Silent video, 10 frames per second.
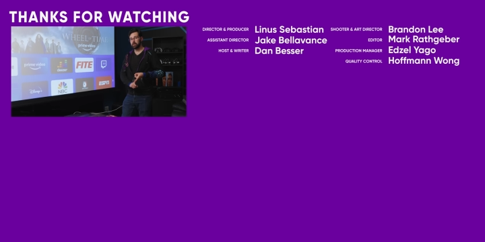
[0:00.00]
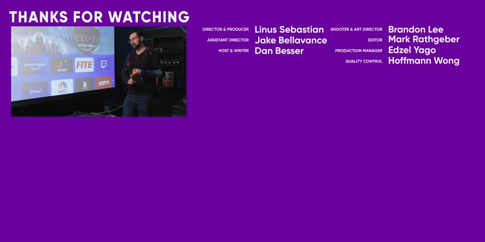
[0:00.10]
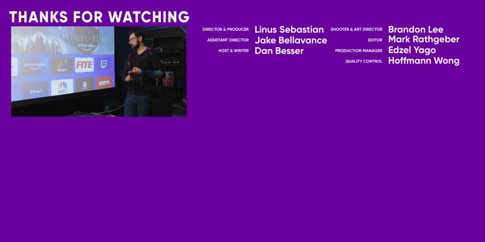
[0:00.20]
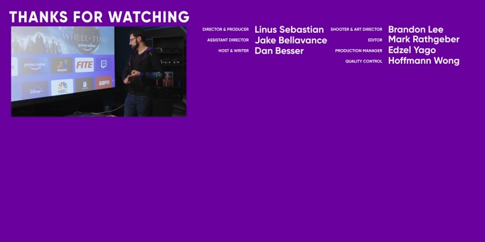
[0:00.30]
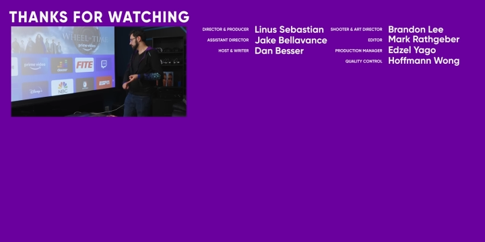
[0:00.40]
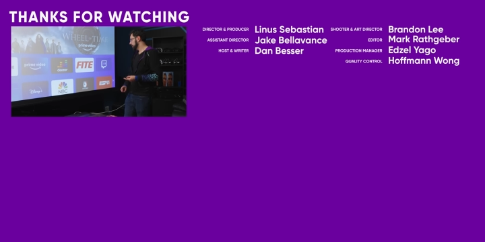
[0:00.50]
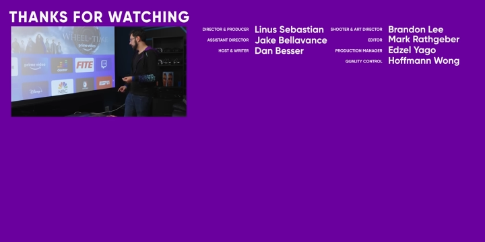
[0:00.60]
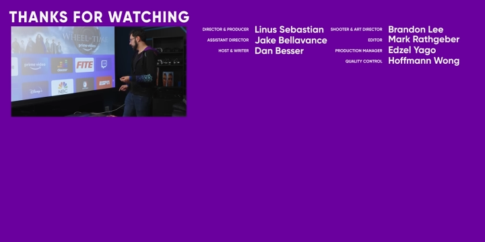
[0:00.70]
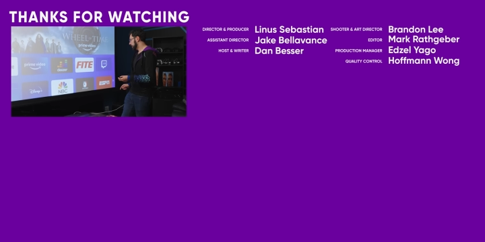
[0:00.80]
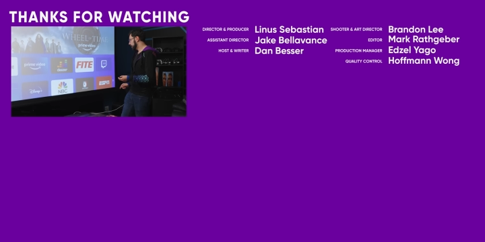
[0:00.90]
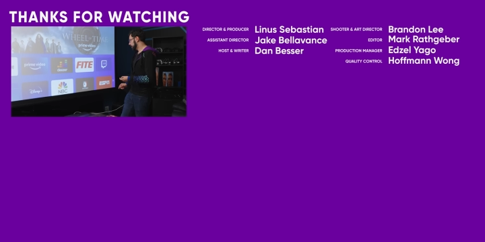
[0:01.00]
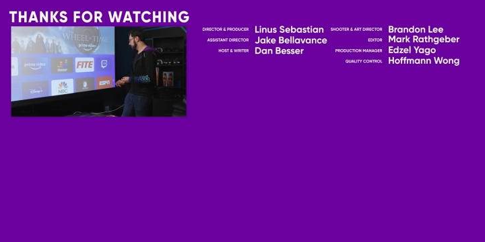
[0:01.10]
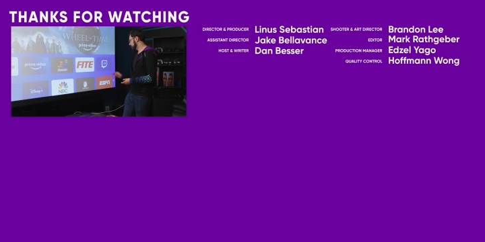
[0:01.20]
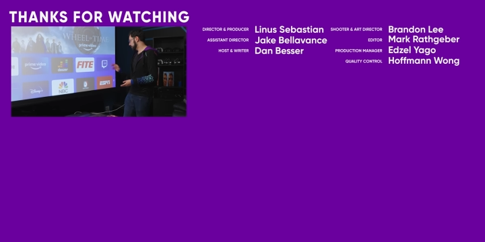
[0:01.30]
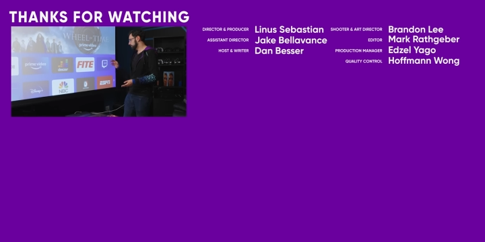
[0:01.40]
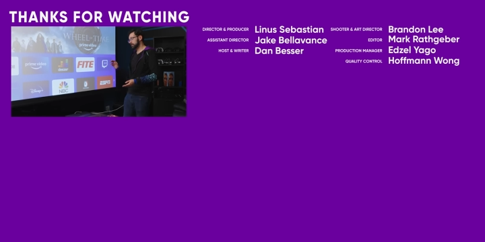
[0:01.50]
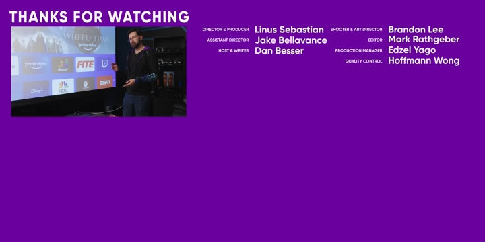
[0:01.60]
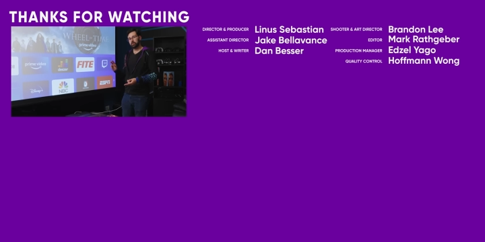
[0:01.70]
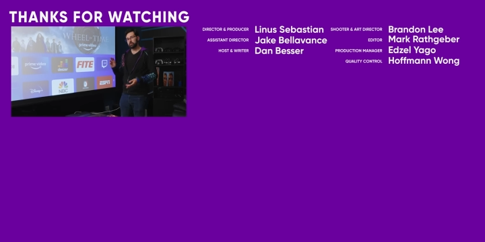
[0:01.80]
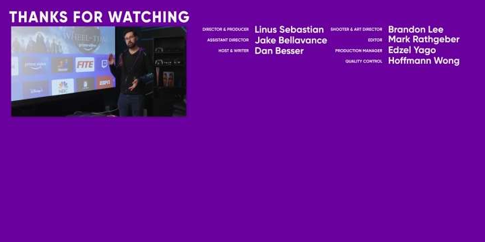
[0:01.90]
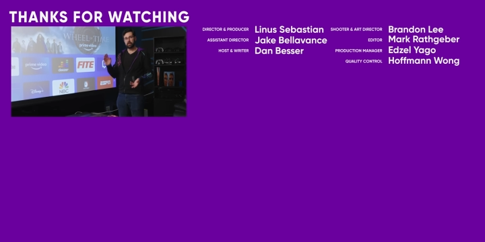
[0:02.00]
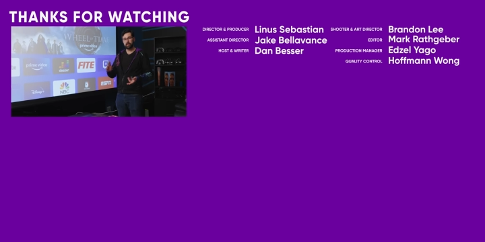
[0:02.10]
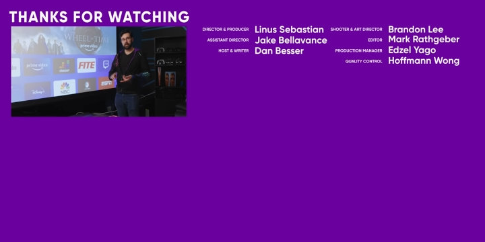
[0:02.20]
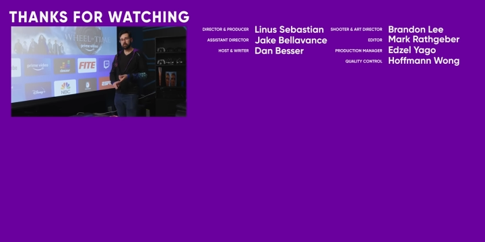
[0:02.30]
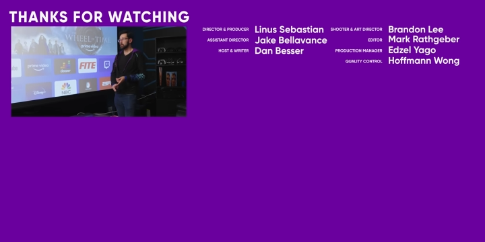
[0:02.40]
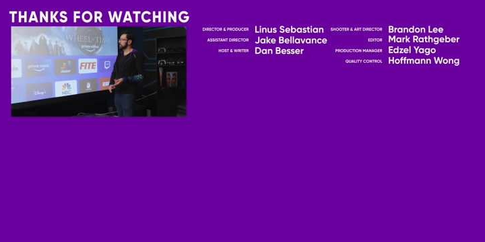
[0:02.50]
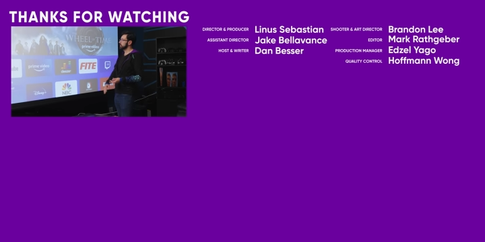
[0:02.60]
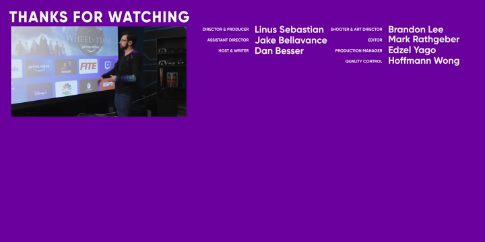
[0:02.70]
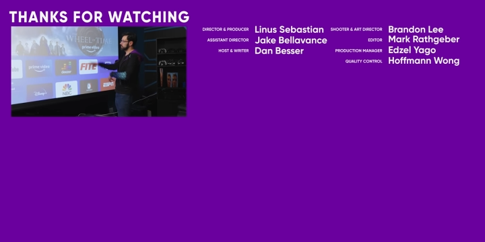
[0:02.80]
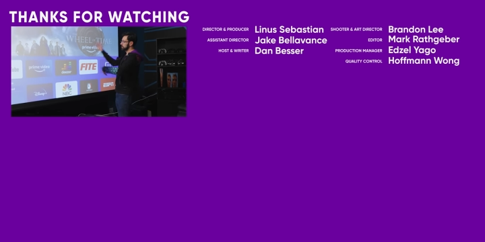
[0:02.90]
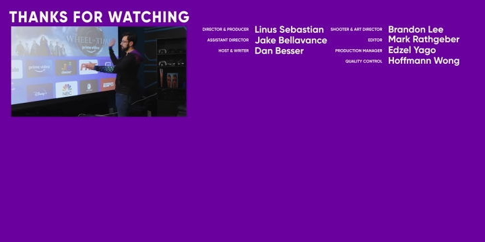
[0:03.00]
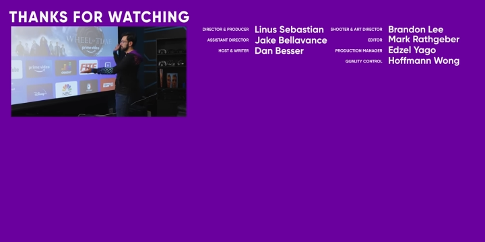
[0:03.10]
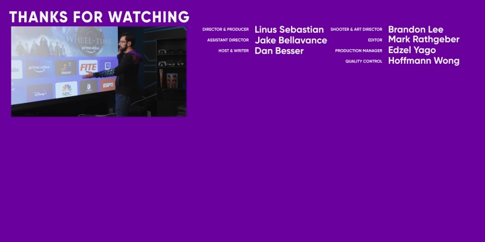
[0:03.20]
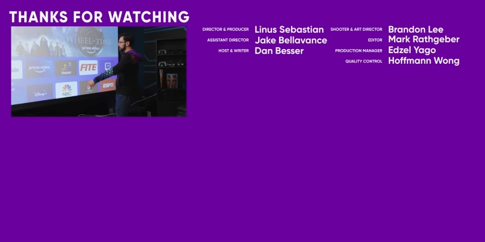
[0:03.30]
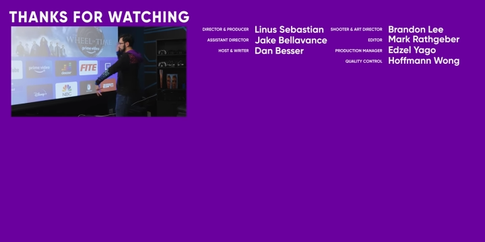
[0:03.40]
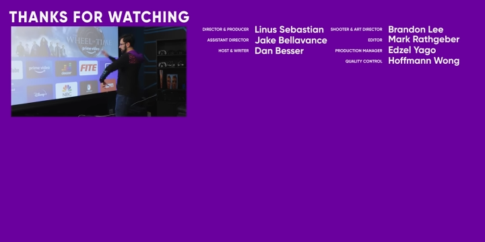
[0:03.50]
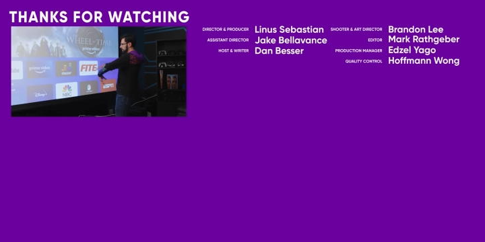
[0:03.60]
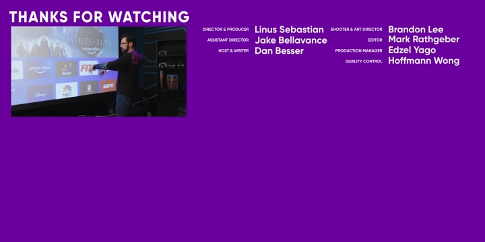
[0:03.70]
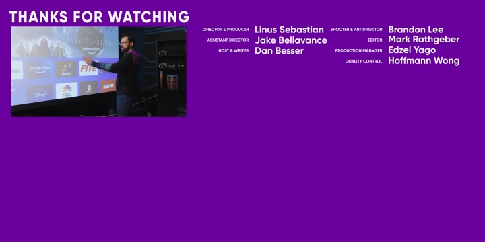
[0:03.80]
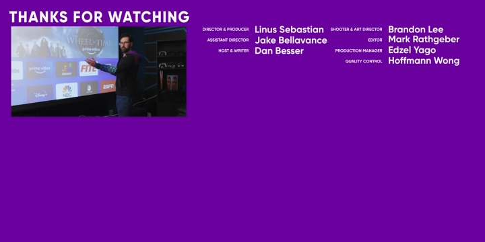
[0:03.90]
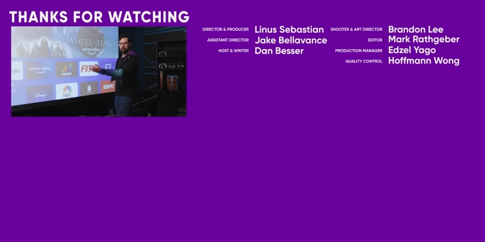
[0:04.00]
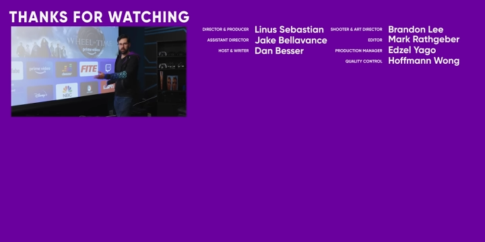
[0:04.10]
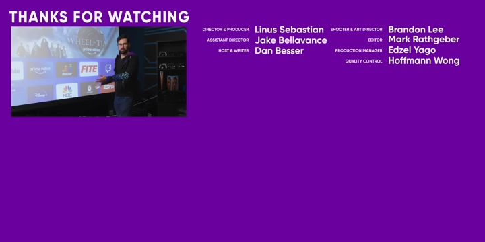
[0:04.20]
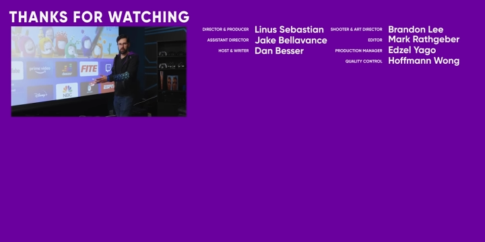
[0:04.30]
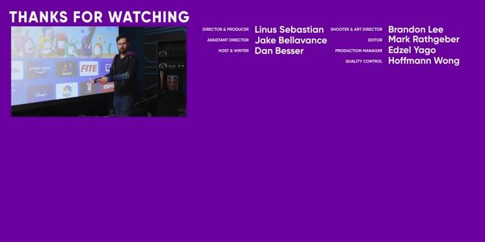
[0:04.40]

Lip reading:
(no speaker visible)